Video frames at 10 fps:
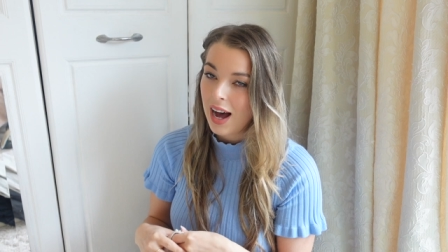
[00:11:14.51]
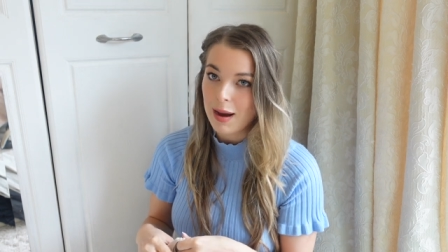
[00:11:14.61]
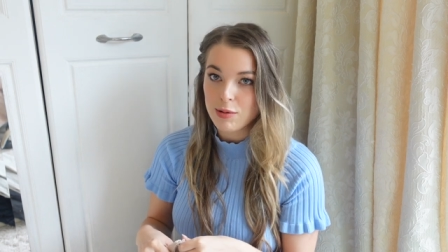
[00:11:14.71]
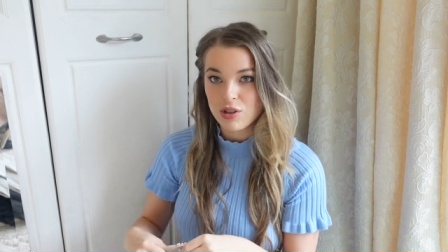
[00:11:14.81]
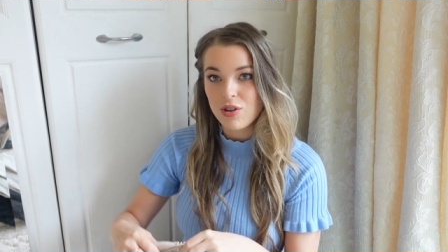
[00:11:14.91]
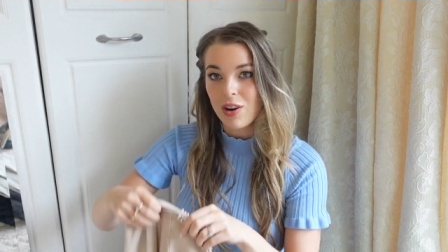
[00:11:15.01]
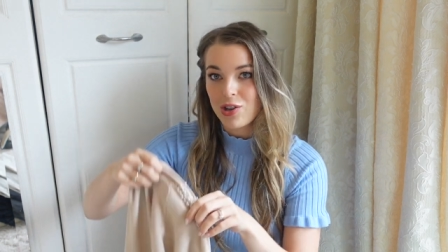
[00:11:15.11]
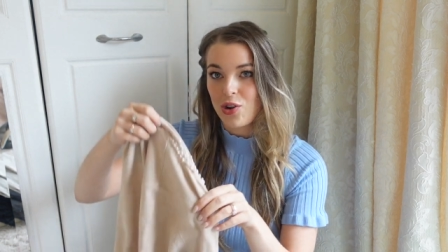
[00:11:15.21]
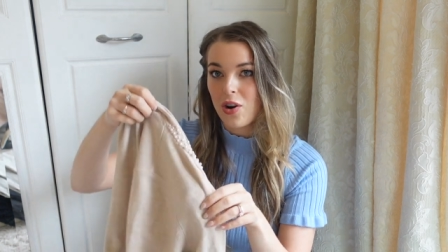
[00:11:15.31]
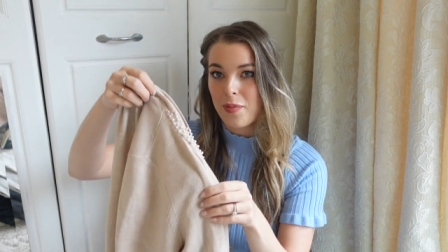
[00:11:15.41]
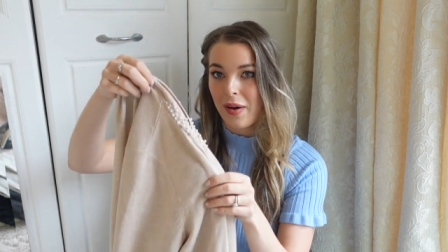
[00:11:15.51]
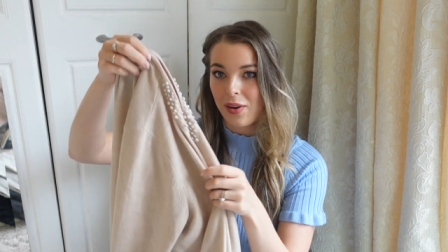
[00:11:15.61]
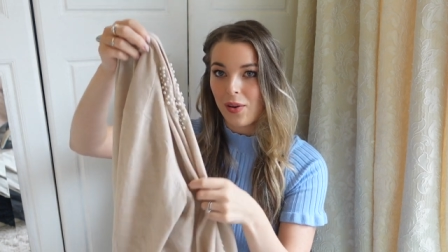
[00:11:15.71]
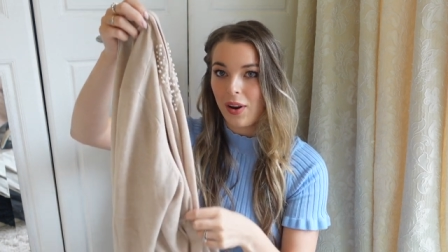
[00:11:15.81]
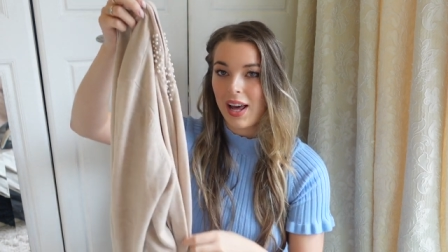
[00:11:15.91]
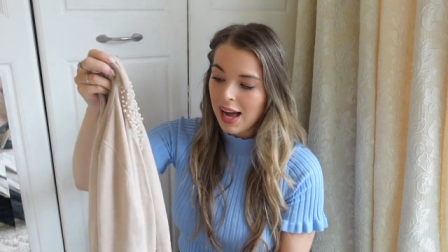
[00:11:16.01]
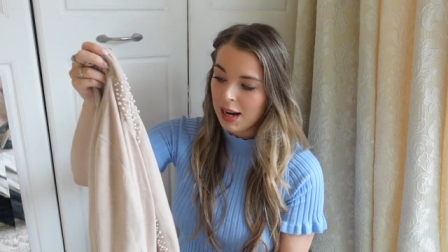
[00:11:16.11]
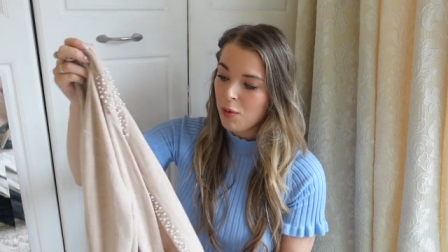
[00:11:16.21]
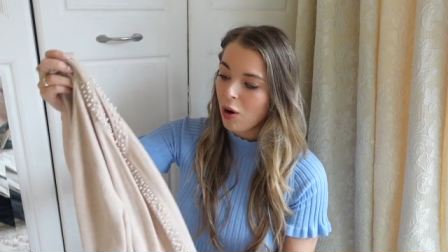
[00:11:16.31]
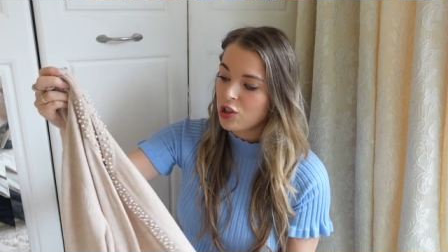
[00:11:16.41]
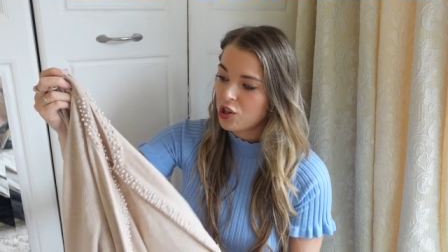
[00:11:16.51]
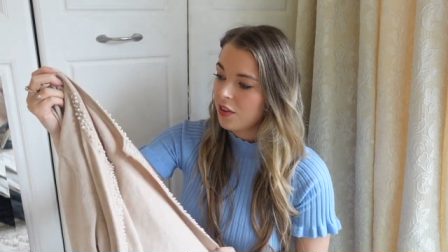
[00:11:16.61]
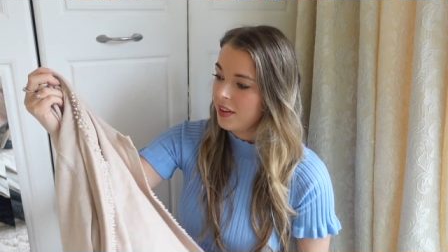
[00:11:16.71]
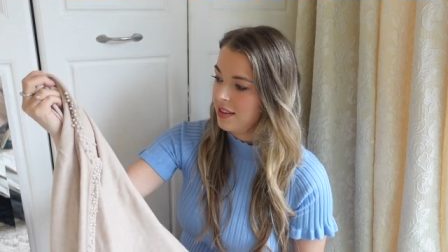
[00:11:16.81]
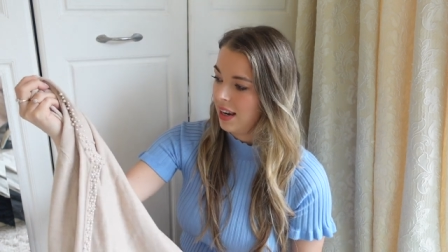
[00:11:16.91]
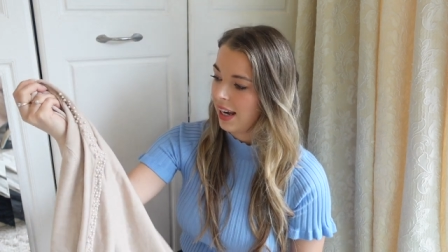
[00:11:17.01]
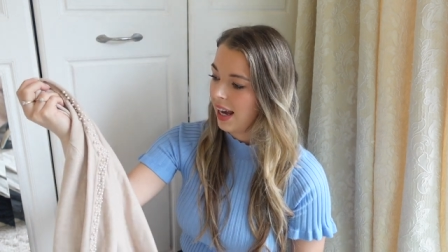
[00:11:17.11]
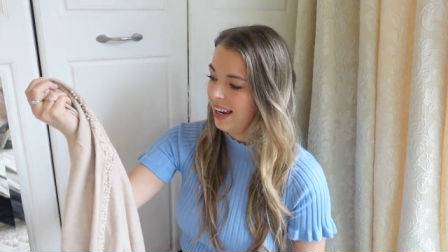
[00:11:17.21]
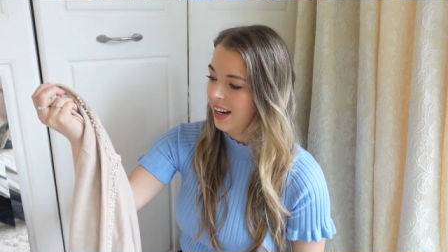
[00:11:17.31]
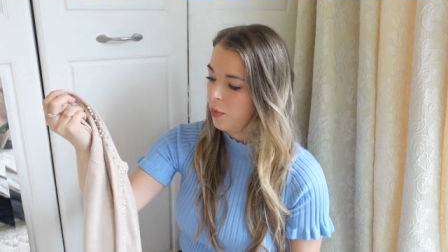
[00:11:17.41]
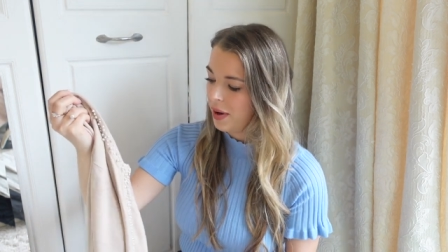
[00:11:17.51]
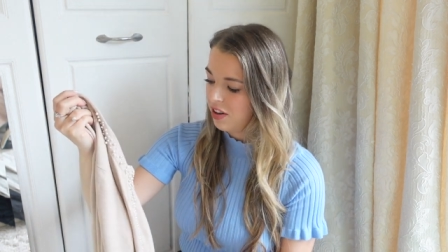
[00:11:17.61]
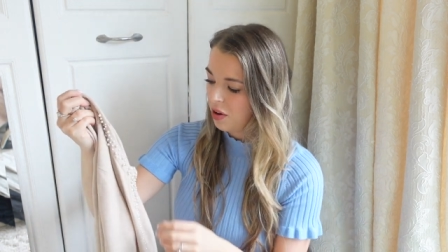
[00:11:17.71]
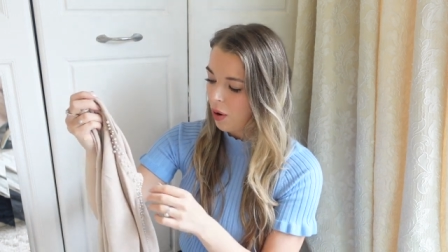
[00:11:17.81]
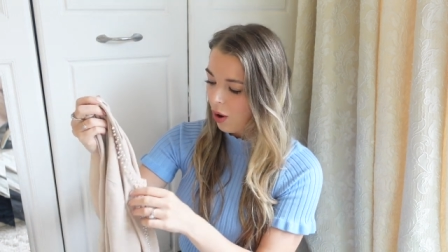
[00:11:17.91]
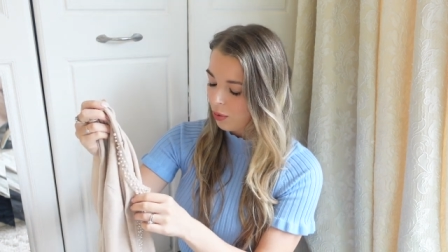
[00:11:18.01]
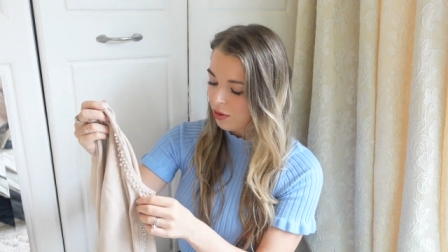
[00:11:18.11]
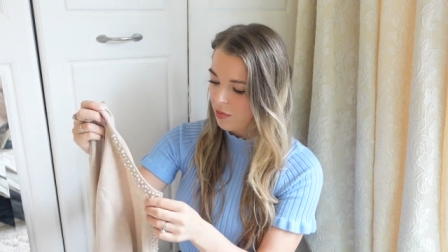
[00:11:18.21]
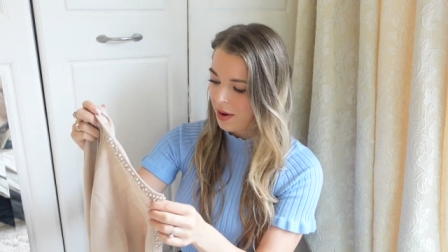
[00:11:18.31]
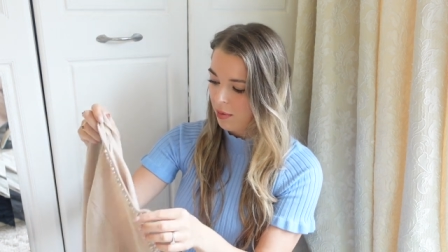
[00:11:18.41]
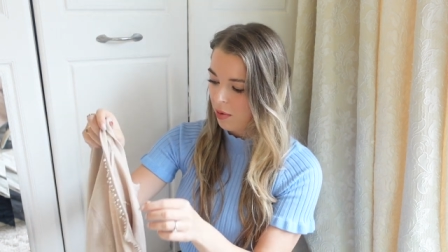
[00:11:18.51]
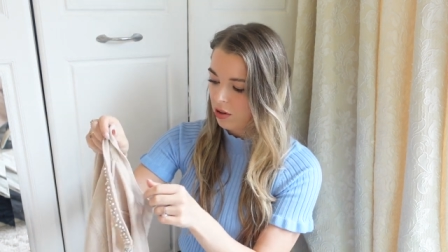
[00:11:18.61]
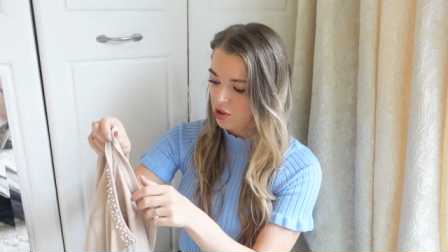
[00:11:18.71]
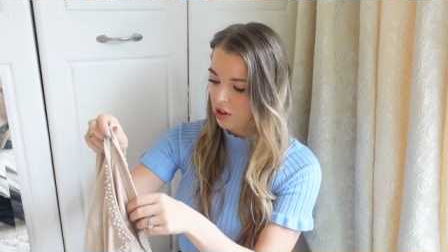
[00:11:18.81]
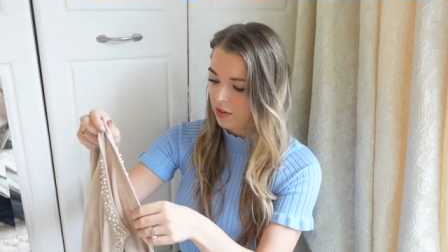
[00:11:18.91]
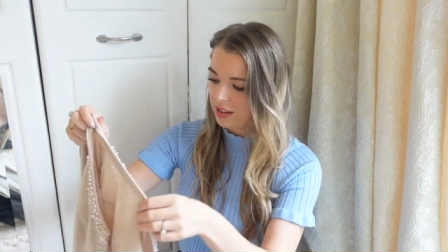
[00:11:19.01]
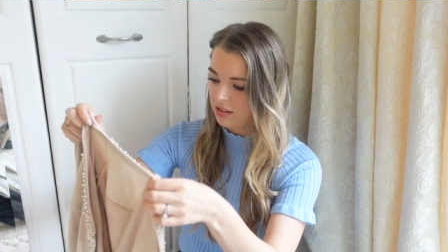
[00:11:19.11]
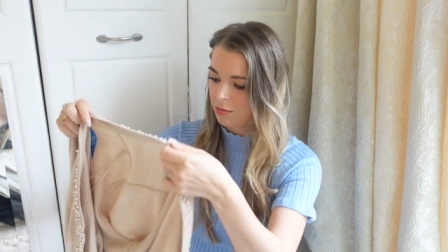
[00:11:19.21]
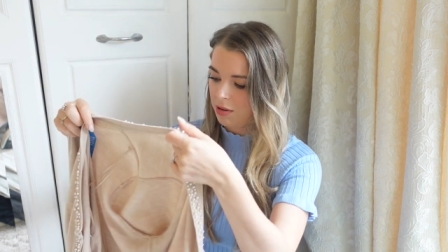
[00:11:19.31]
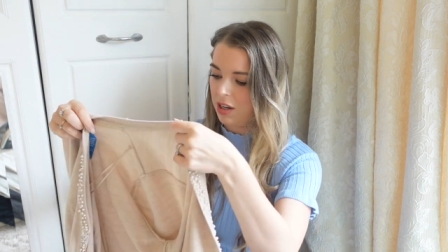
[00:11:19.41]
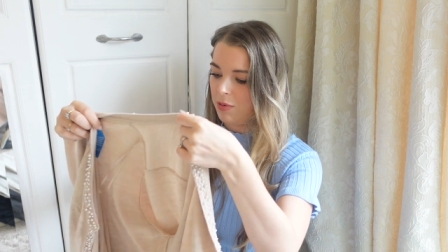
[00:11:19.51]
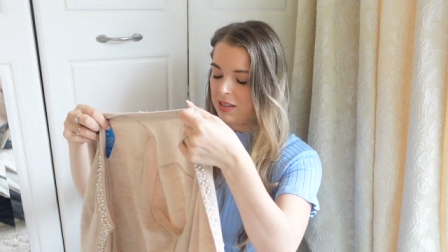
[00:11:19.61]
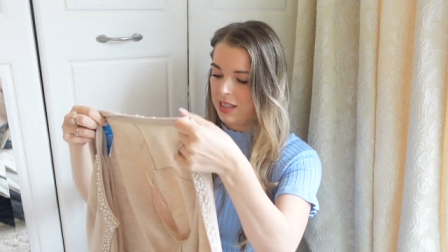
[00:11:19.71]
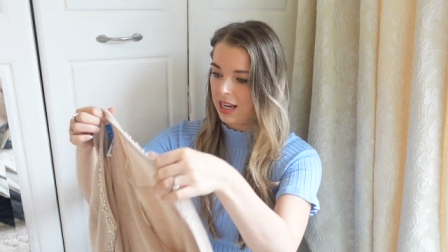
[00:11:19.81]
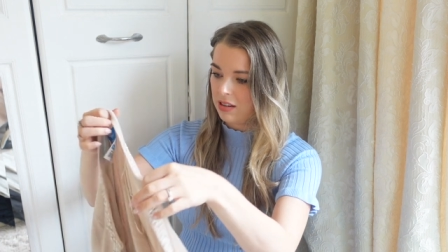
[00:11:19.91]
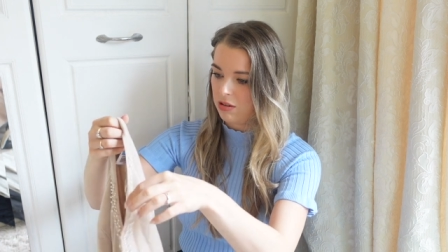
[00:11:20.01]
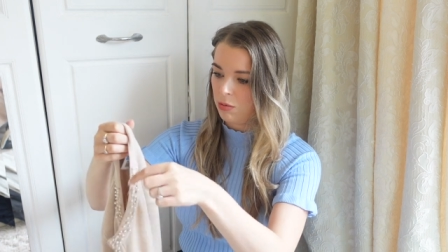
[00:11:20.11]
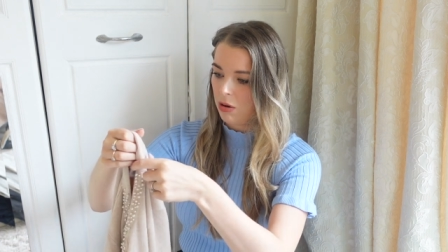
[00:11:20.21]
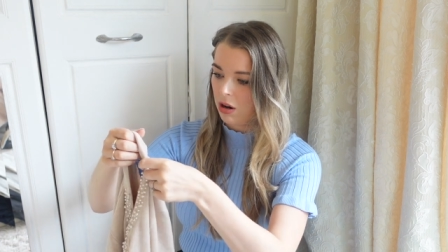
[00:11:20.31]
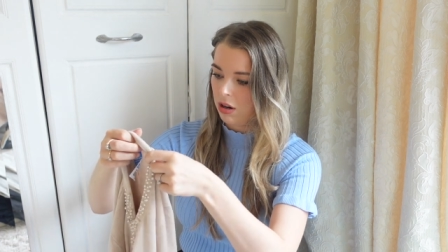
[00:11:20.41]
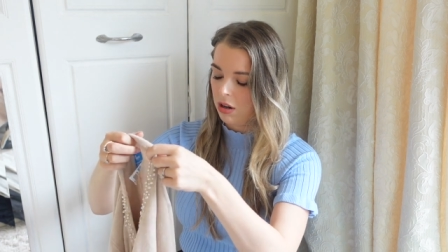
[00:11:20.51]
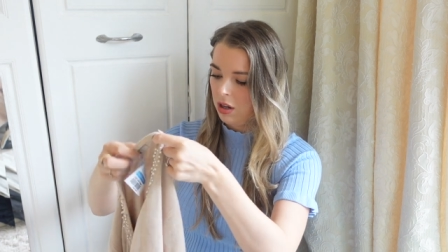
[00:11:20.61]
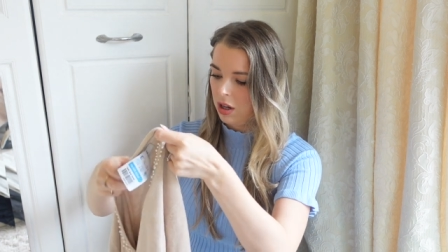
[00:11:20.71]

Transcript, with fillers: I'm just not sure about the colour and I'm not sure if it's like a little bit too old for me. I'm not sure if it's something you would see in someone